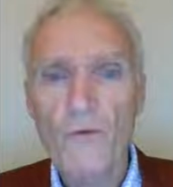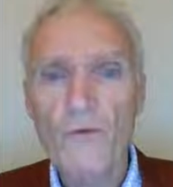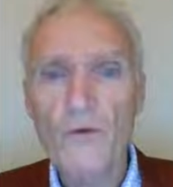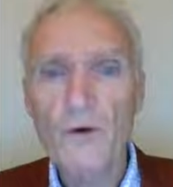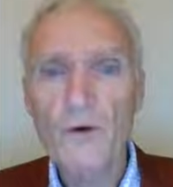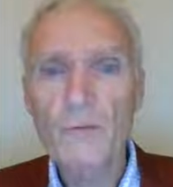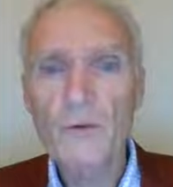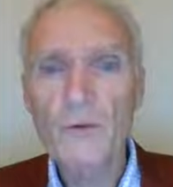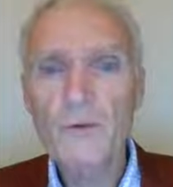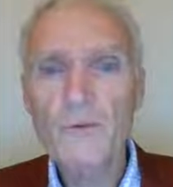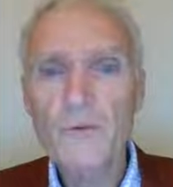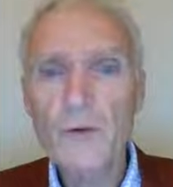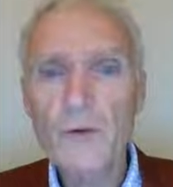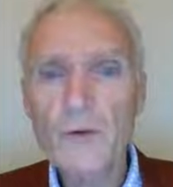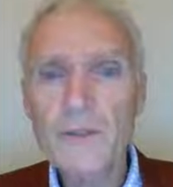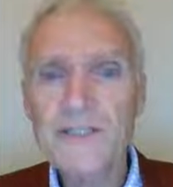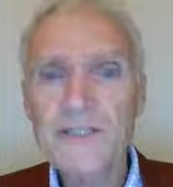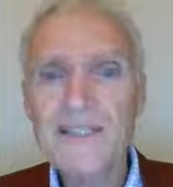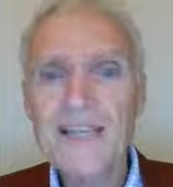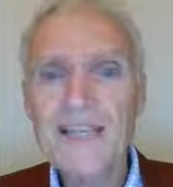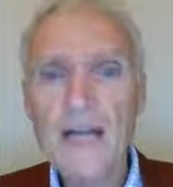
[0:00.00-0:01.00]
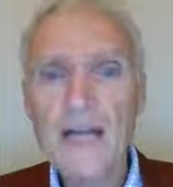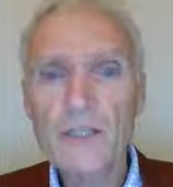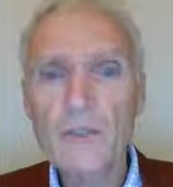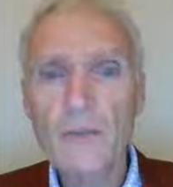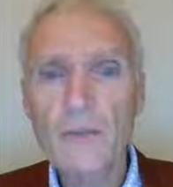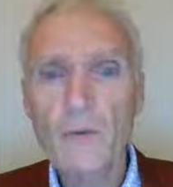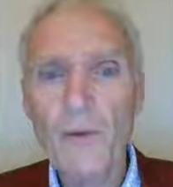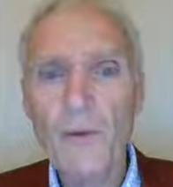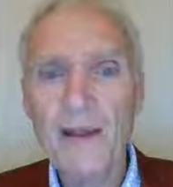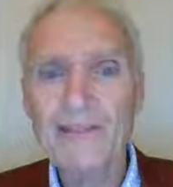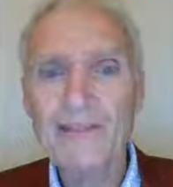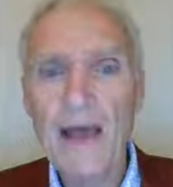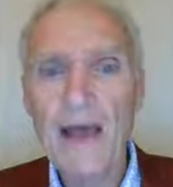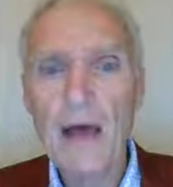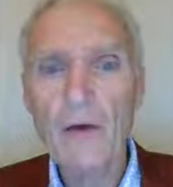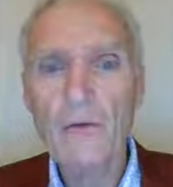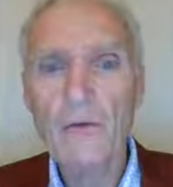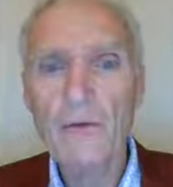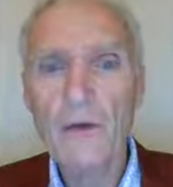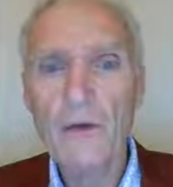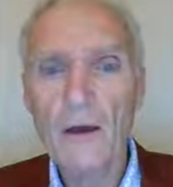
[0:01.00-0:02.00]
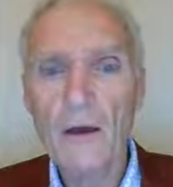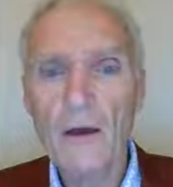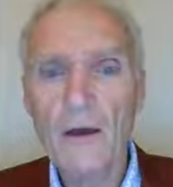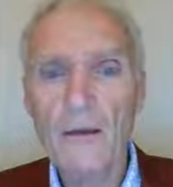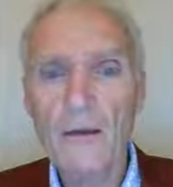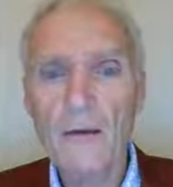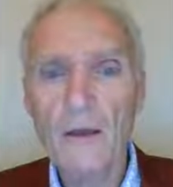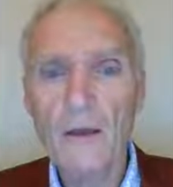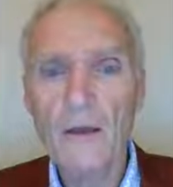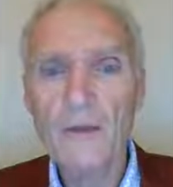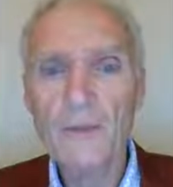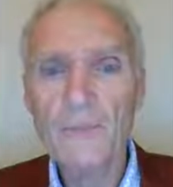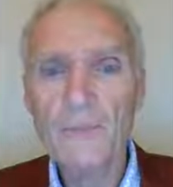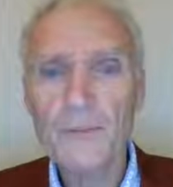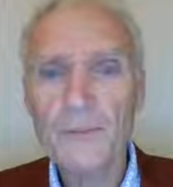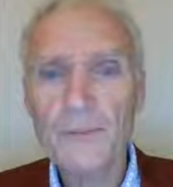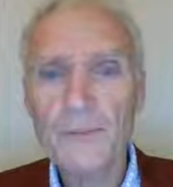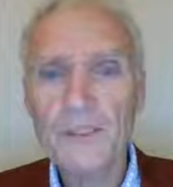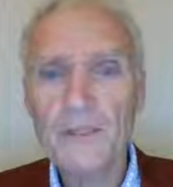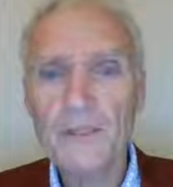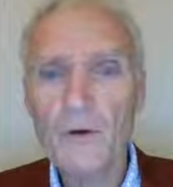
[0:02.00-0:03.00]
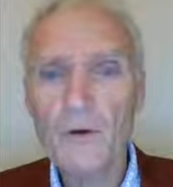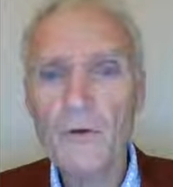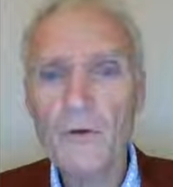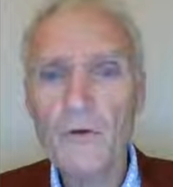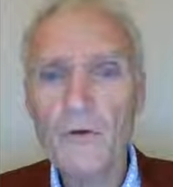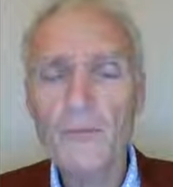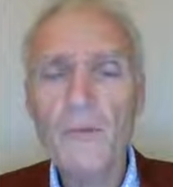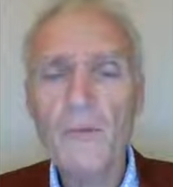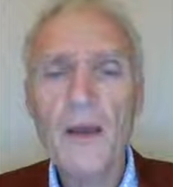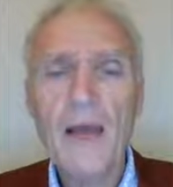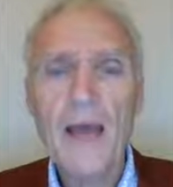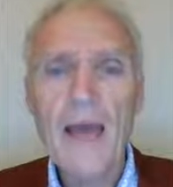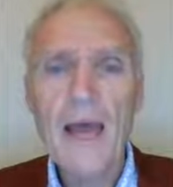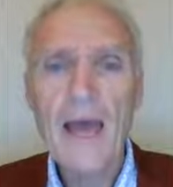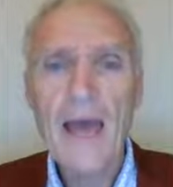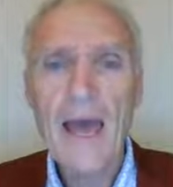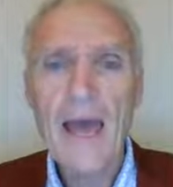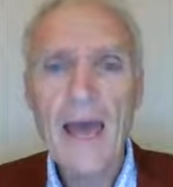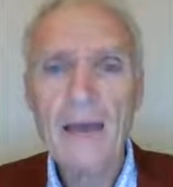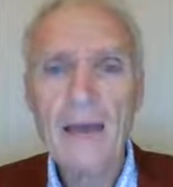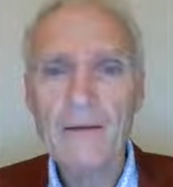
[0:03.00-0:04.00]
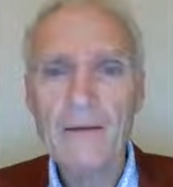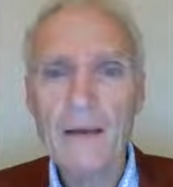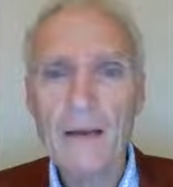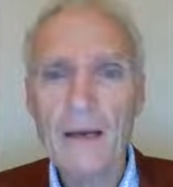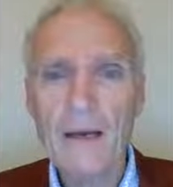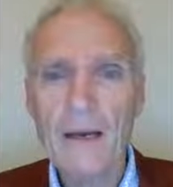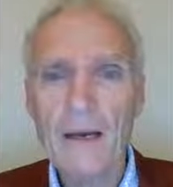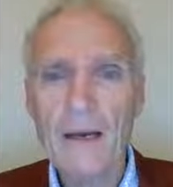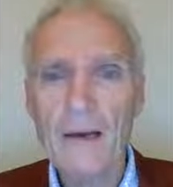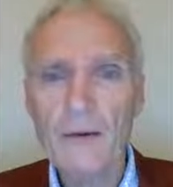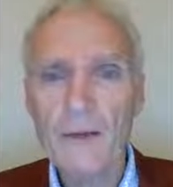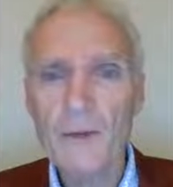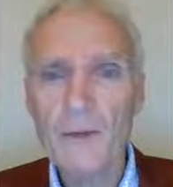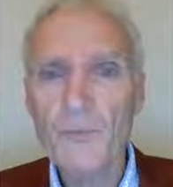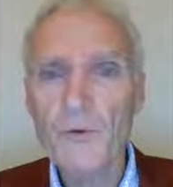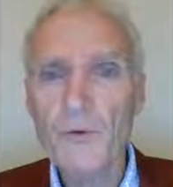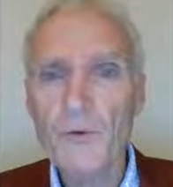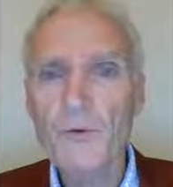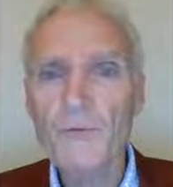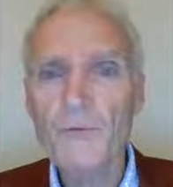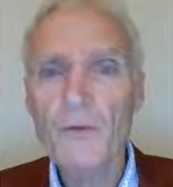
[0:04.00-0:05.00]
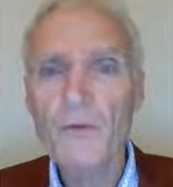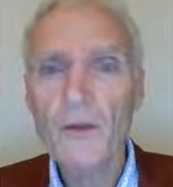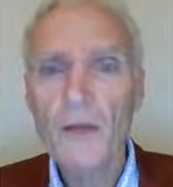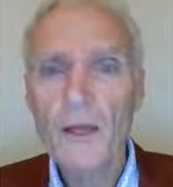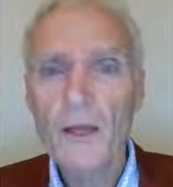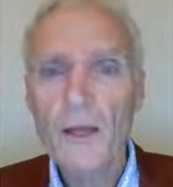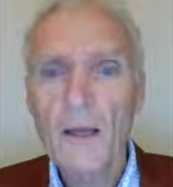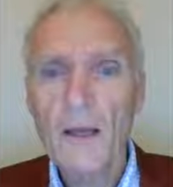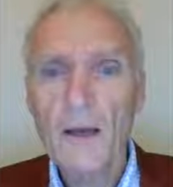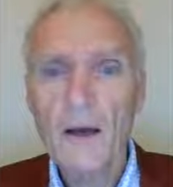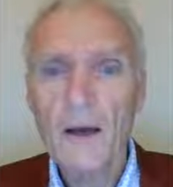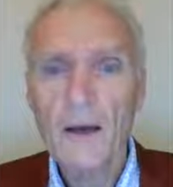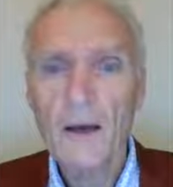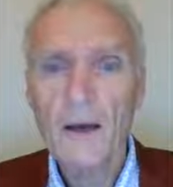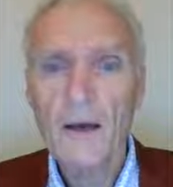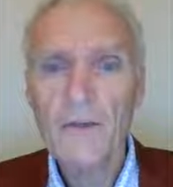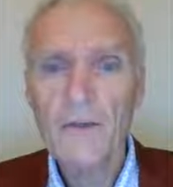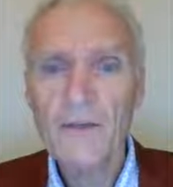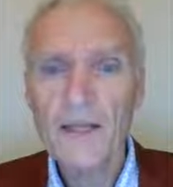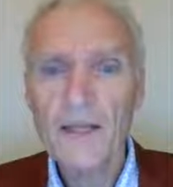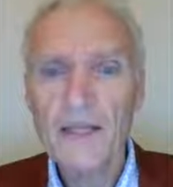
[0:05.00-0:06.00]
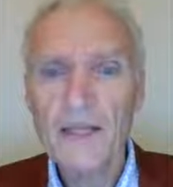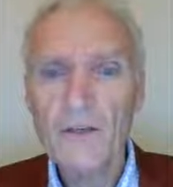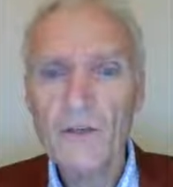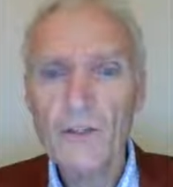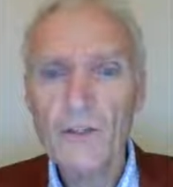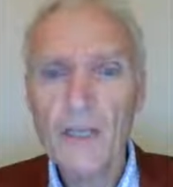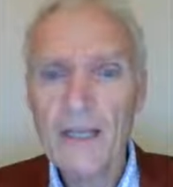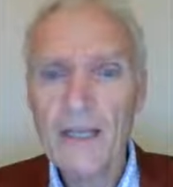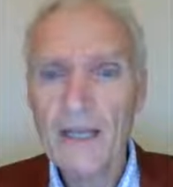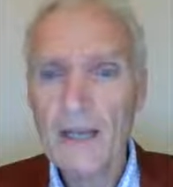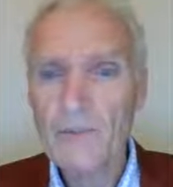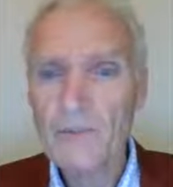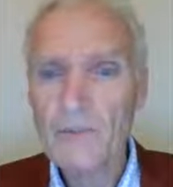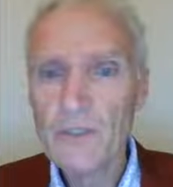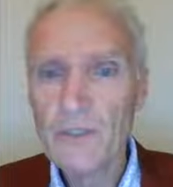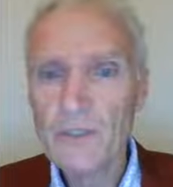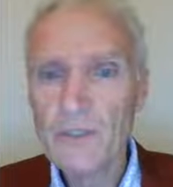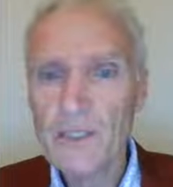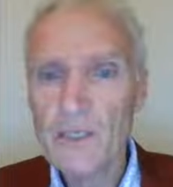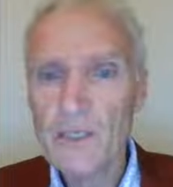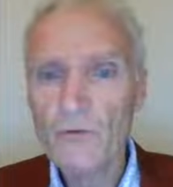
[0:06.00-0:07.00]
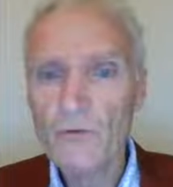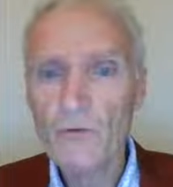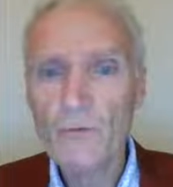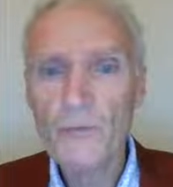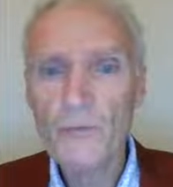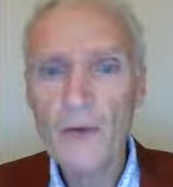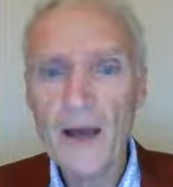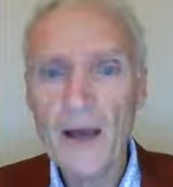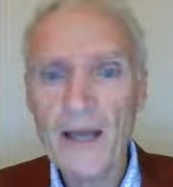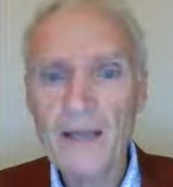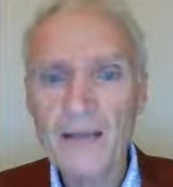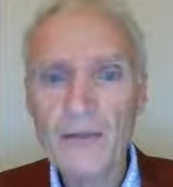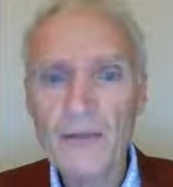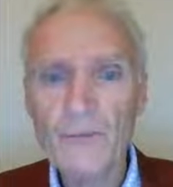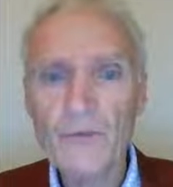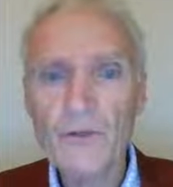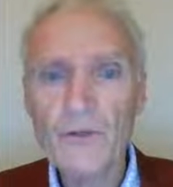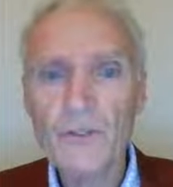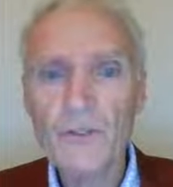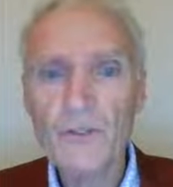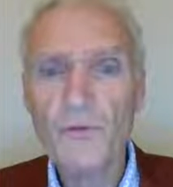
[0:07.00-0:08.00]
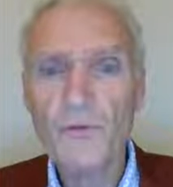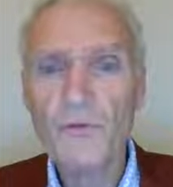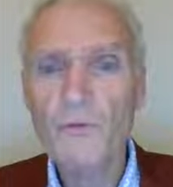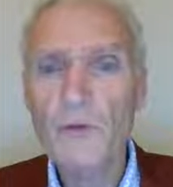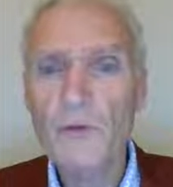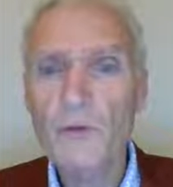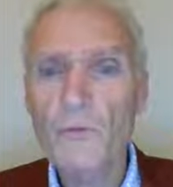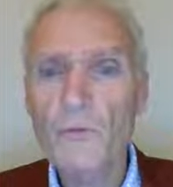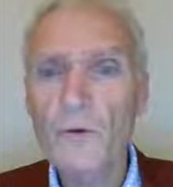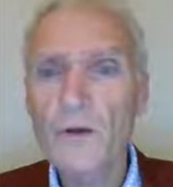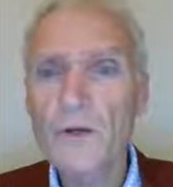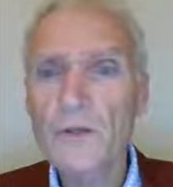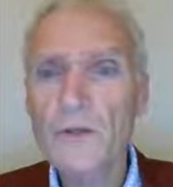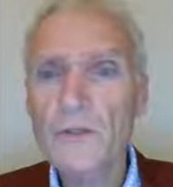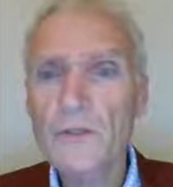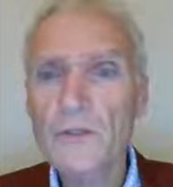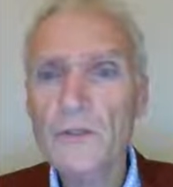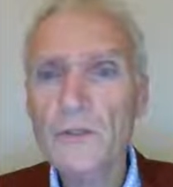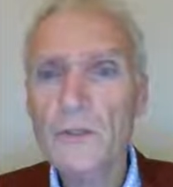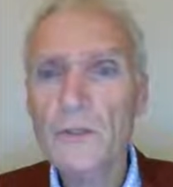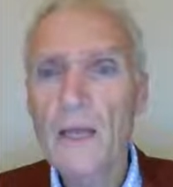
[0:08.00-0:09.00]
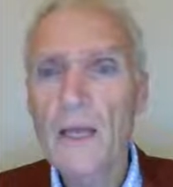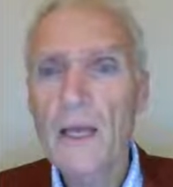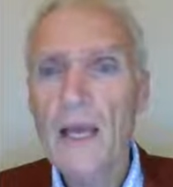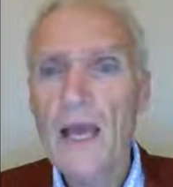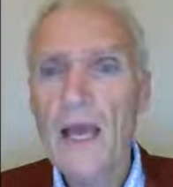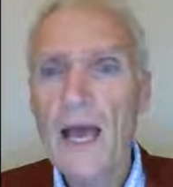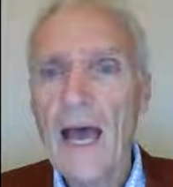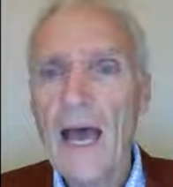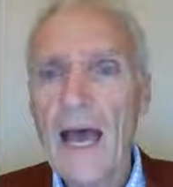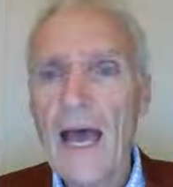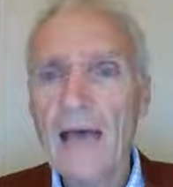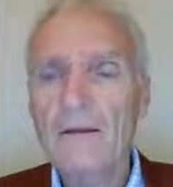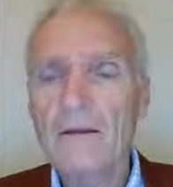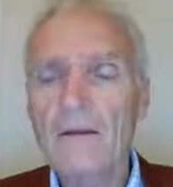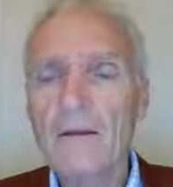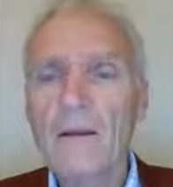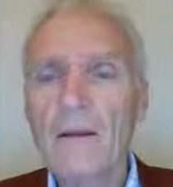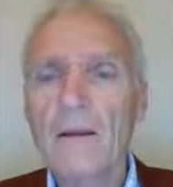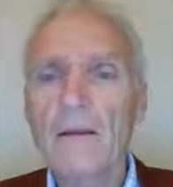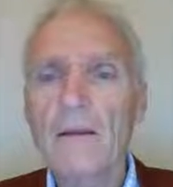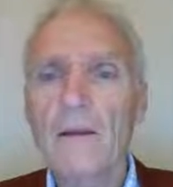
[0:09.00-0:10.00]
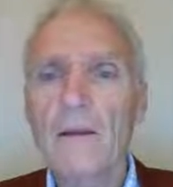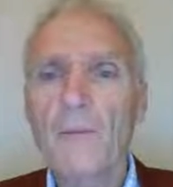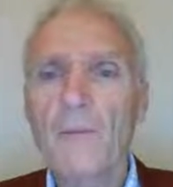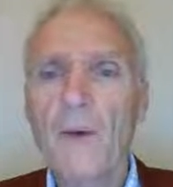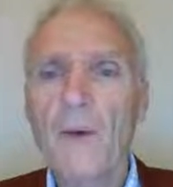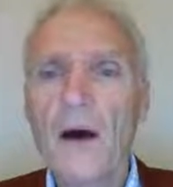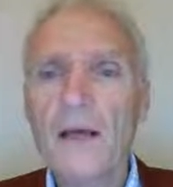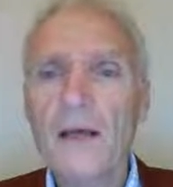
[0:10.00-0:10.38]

Verbal fluency actually went down on the placebo group and improved on the ketogenic MCT group by a difference of 3 words. And the